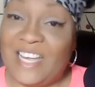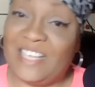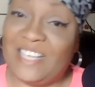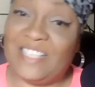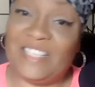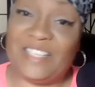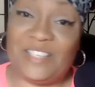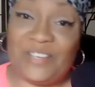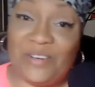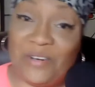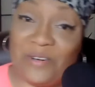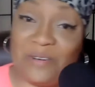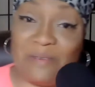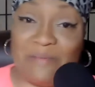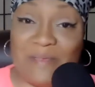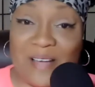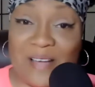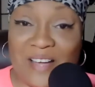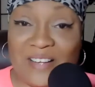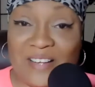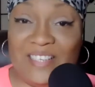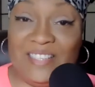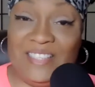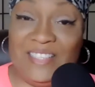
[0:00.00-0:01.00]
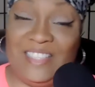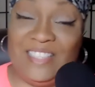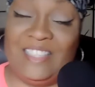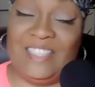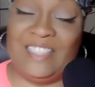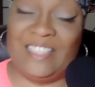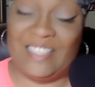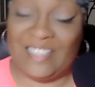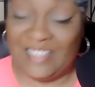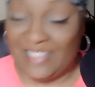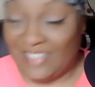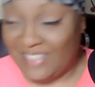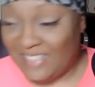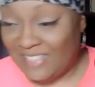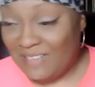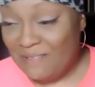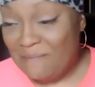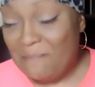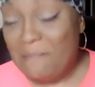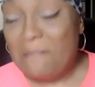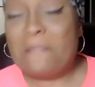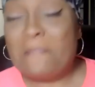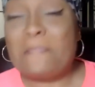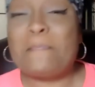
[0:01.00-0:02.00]
talk about.
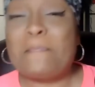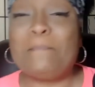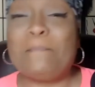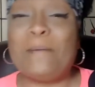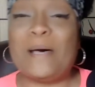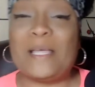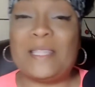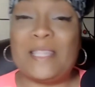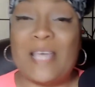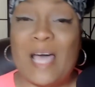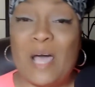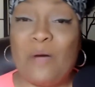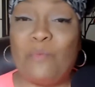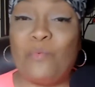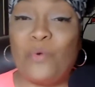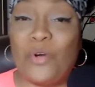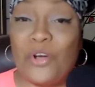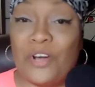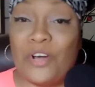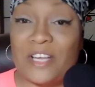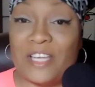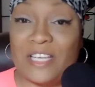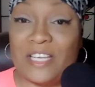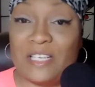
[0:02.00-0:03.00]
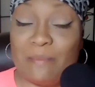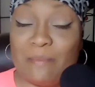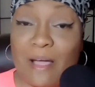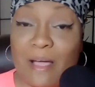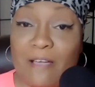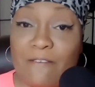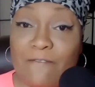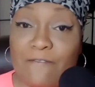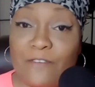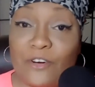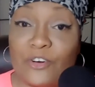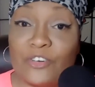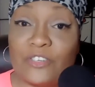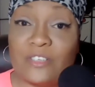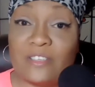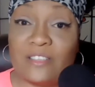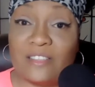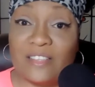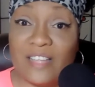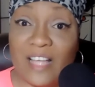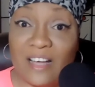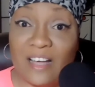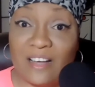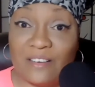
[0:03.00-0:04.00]
But that work is my first
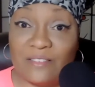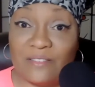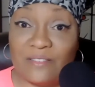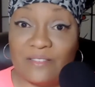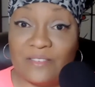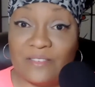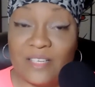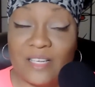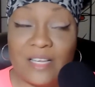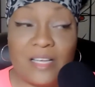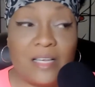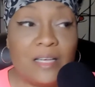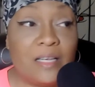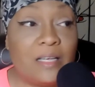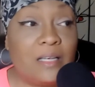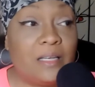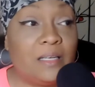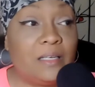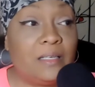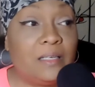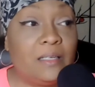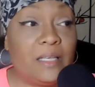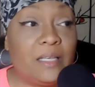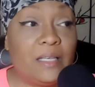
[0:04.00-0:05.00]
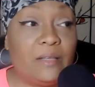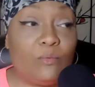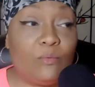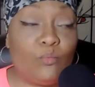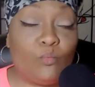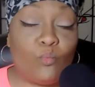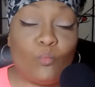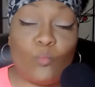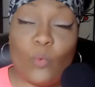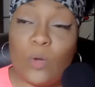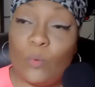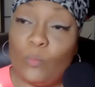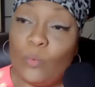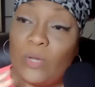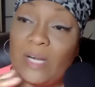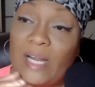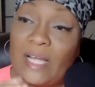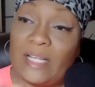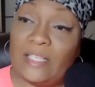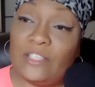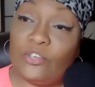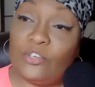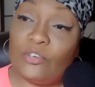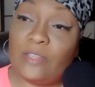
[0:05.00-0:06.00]
love. When
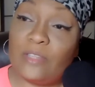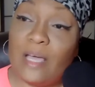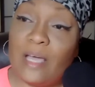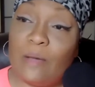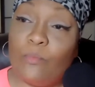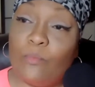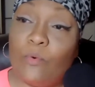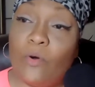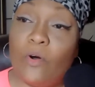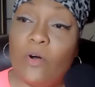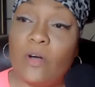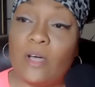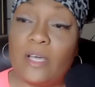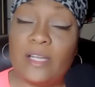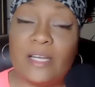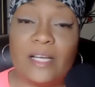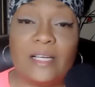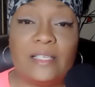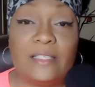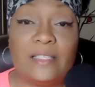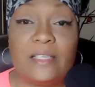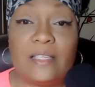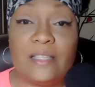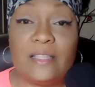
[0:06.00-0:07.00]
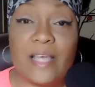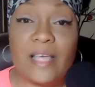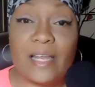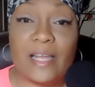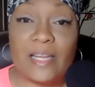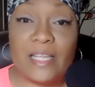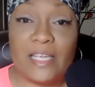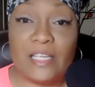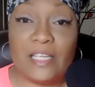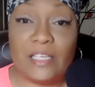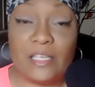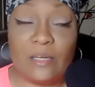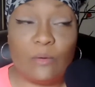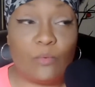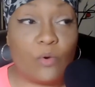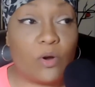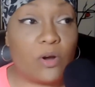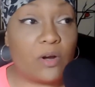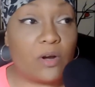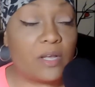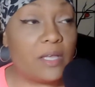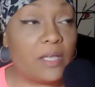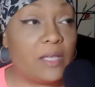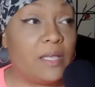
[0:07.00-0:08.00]
I took that walk and I did that healing
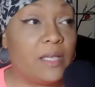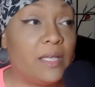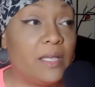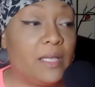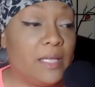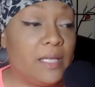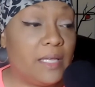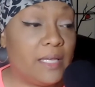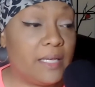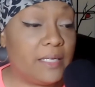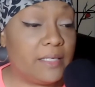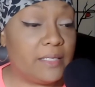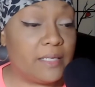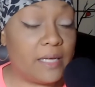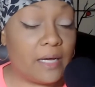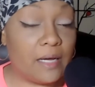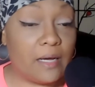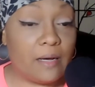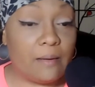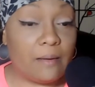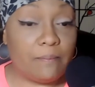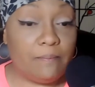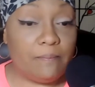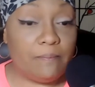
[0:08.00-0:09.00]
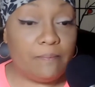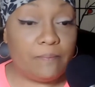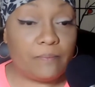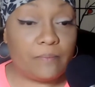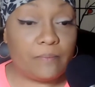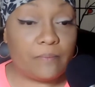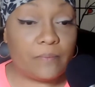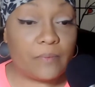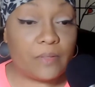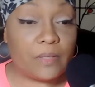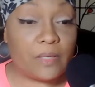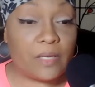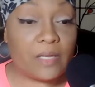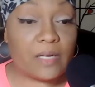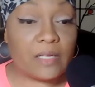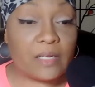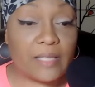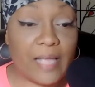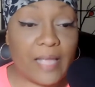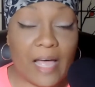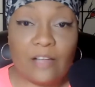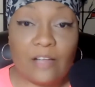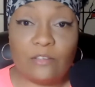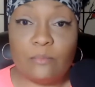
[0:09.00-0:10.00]
work, it
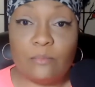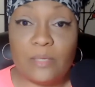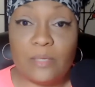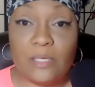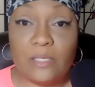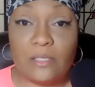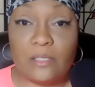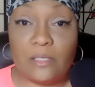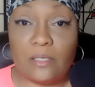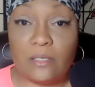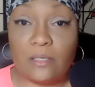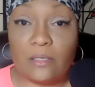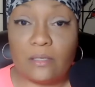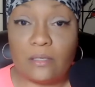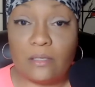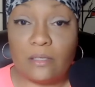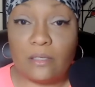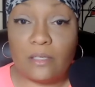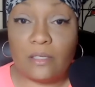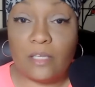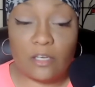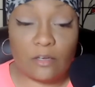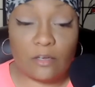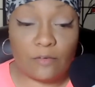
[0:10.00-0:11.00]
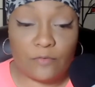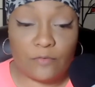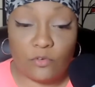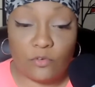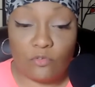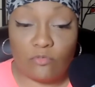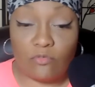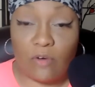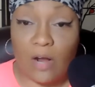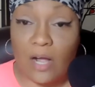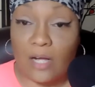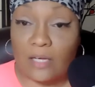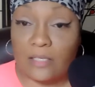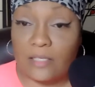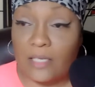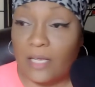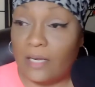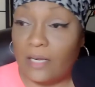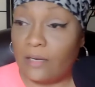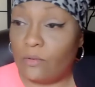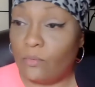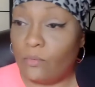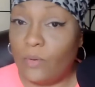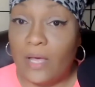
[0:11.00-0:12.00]
allowed me to kick a few rocks
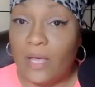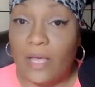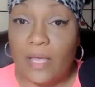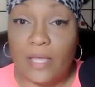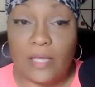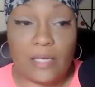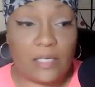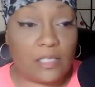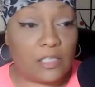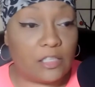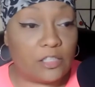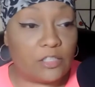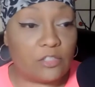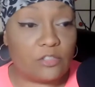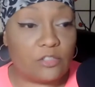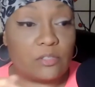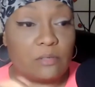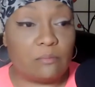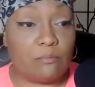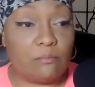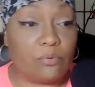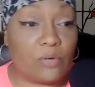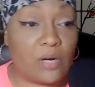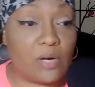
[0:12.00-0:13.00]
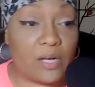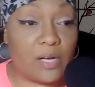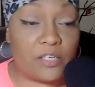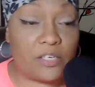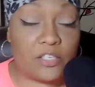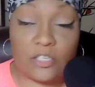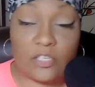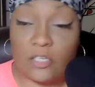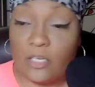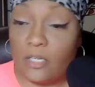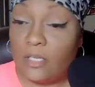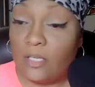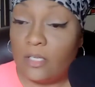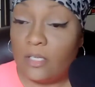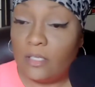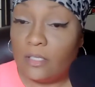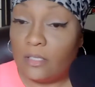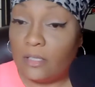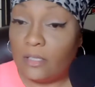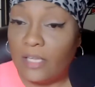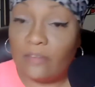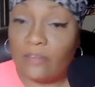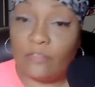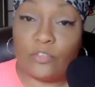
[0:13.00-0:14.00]
out of the way, clear some brush,
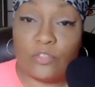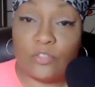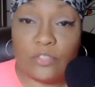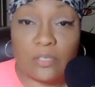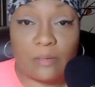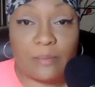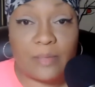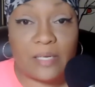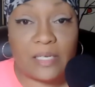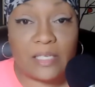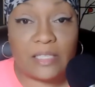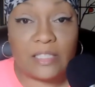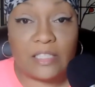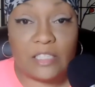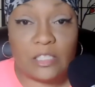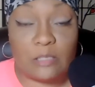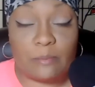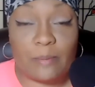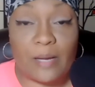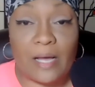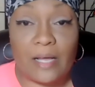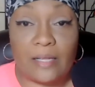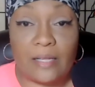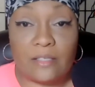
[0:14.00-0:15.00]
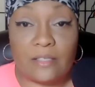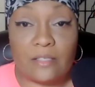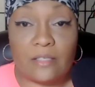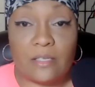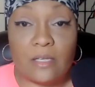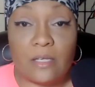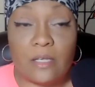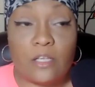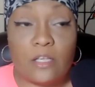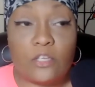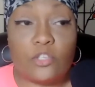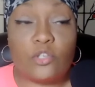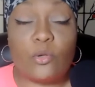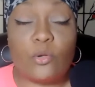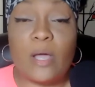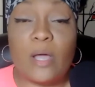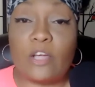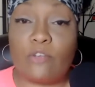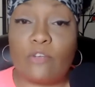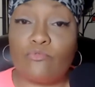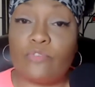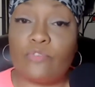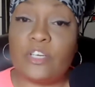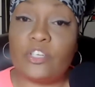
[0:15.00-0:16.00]
level some hilly spots so I
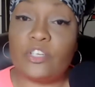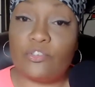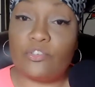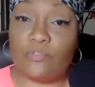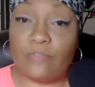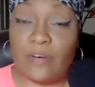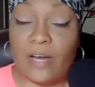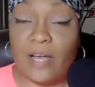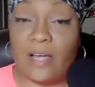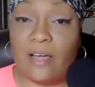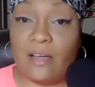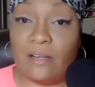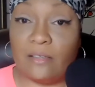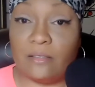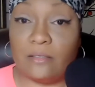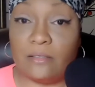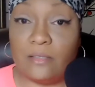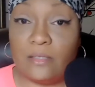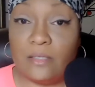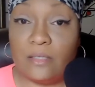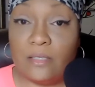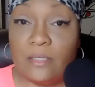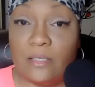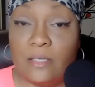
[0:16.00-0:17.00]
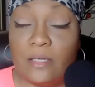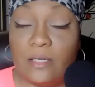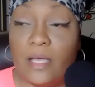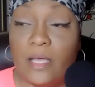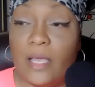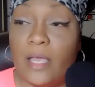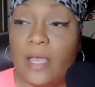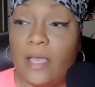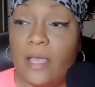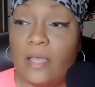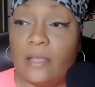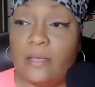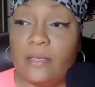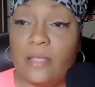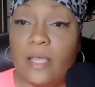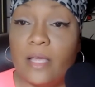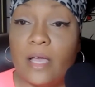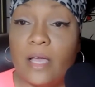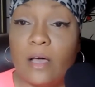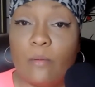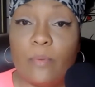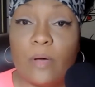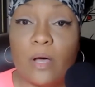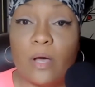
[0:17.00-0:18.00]
could reach around and
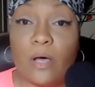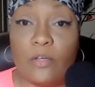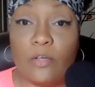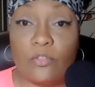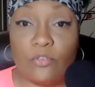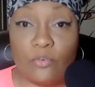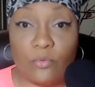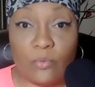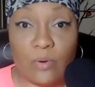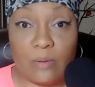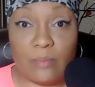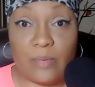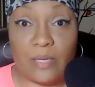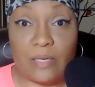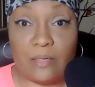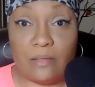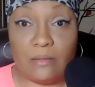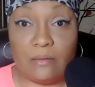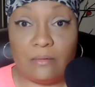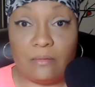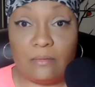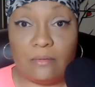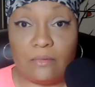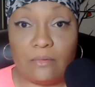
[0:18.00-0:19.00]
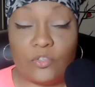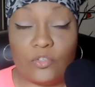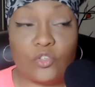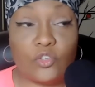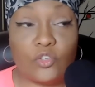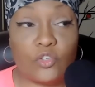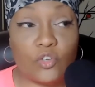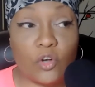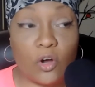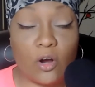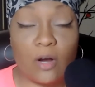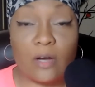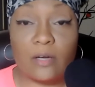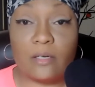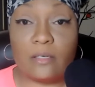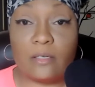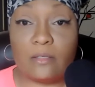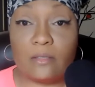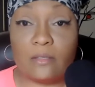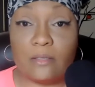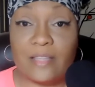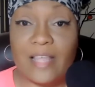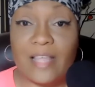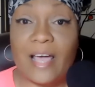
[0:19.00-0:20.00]
help other women start
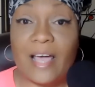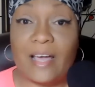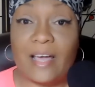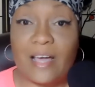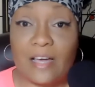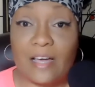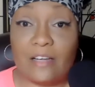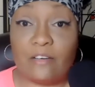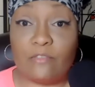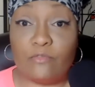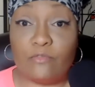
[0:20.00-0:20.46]
that kind of